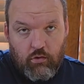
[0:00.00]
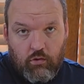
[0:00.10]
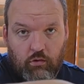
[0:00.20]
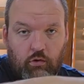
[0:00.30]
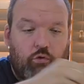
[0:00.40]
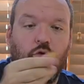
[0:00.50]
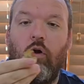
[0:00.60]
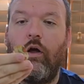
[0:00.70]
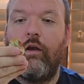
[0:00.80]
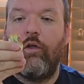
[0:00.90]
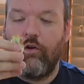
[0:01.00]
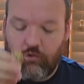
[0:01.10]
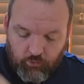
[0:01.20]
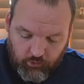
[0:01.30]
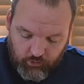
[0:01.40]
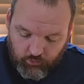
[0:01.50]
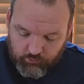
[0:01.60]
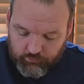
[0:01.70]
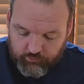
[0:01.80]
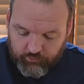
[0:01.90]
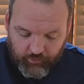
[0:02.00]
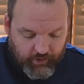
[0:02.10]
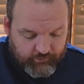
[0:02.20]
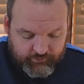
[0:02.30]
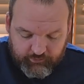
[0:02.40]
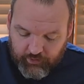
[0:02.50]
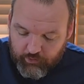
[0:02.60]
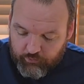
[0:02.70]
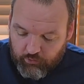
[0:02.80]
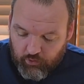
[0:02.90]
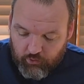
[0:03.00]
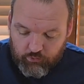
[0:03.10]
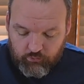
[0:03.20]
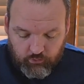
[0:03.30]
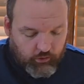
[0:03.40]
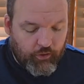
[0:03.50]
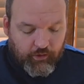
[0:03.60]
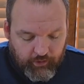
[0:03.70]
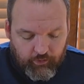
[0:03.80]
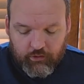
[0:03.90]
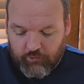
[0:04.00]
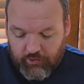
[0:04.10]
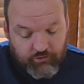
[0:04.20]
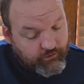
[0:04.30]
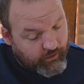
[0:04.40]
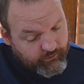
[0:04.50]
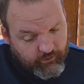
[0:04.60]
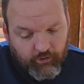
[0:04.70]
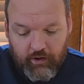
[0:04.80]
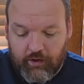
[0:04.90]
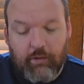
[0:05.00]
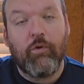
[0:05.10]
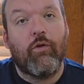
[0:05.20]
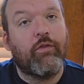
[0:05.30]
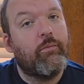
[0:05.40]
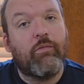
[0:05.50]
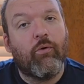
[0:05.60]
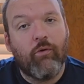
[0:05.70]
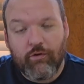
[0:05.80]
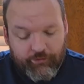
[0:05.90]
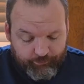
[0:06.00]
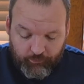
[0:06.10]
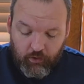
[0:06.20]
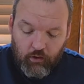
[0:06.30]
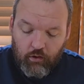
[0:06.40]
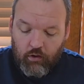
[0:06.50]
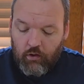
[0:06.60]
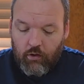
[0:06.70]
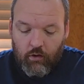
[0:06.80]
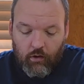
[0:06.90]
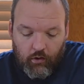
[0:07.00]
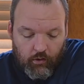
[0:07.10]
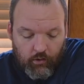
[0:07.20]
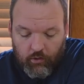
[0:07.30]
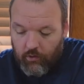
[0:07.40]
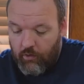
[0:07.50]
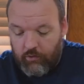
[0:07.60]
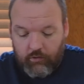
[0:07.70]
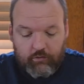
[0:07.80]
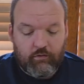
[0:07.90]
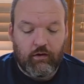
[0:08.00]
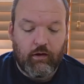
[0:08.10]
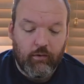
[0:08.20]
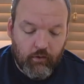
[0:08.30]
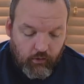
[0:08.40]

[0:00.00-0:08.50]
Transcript: You're going to draw another door. Oh, it's the last scarecrow, or another character, I should say. Sorry, I keep calling them doors. Let's see.